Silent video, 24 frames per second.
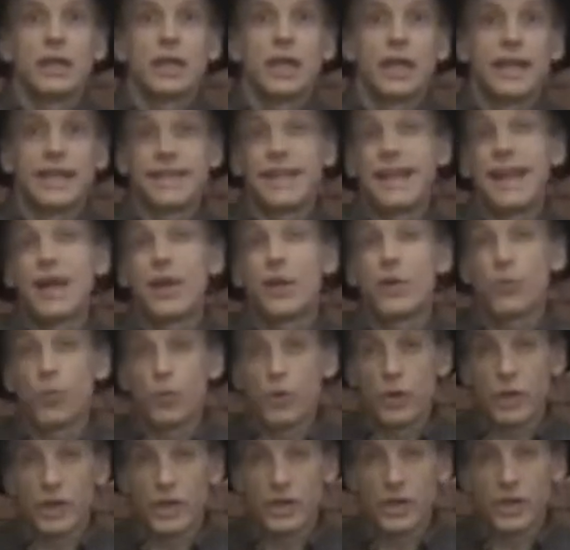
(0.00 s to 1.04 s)
Laid down at
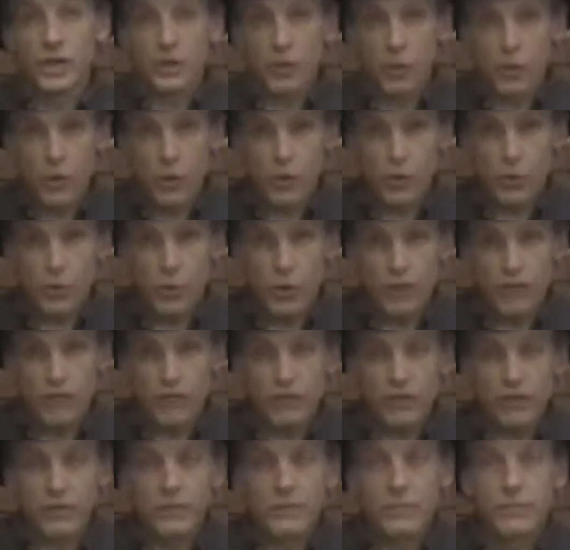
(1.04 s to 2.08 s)
one end of the car and
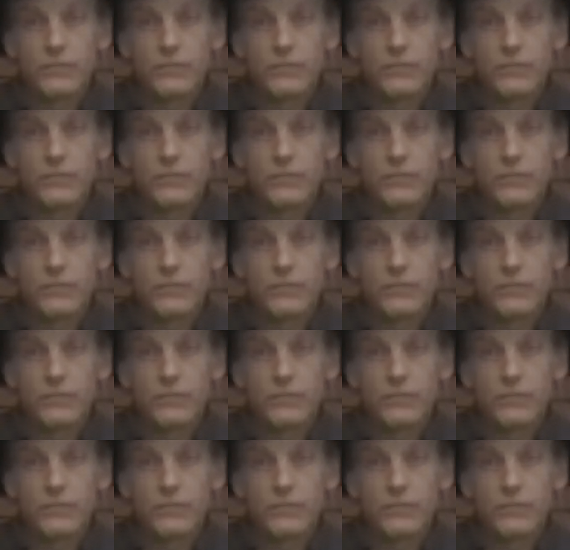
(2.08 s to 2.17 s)
rested.